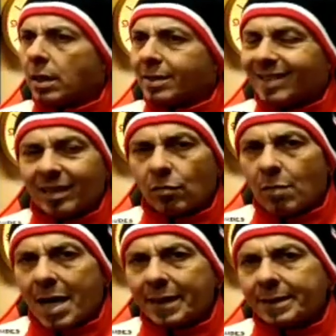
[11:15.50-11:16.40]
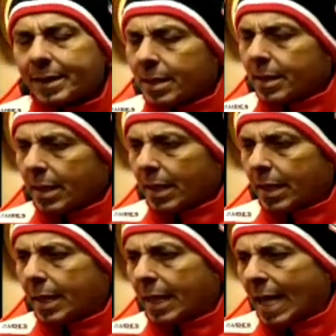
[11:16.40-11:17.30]
state of mind.
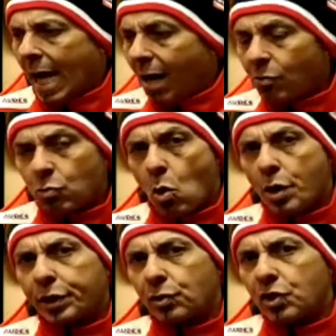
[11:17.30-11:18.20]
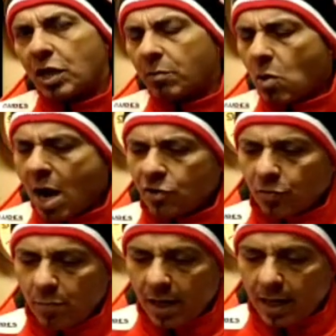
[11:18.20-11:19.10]
And I was worried to see him
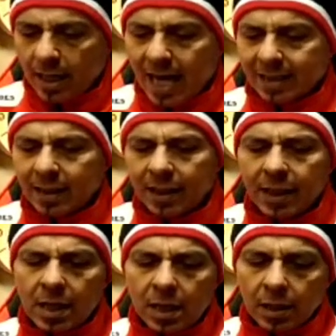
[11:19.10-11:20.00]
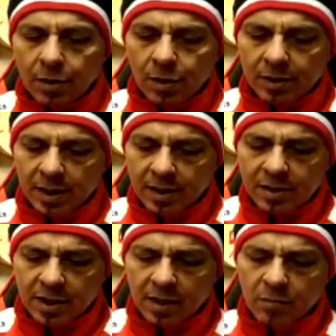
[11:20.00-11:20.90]
crashing, but I gladly didn't
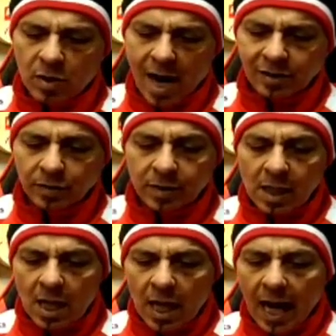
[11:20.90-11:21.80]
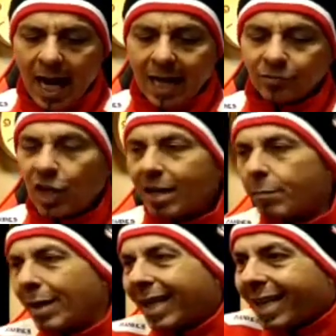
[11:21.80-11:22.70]
see him crashing. Jack
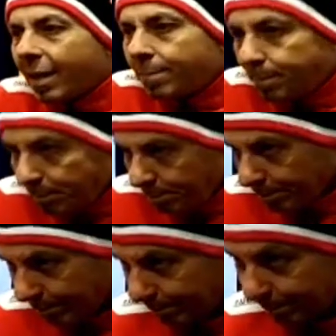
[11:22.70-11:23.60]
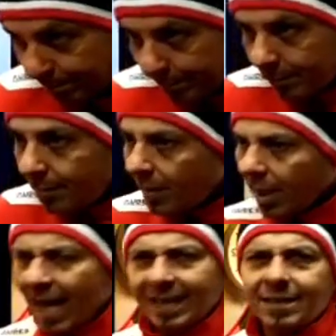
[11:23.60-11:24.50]
Miller,
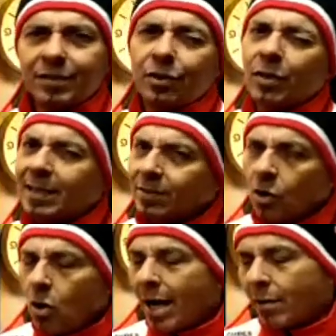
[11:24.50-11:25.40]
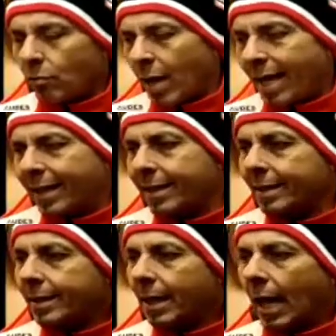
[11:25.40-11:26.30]
guys, you guys know I don't like
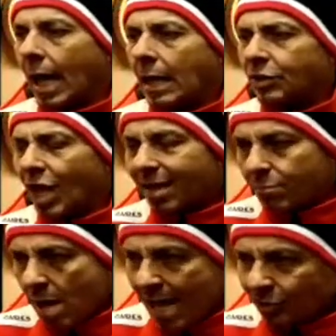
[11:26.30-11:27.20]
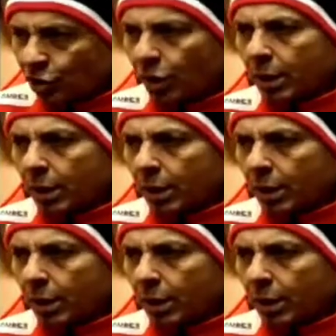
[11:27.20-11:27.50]
Jack much.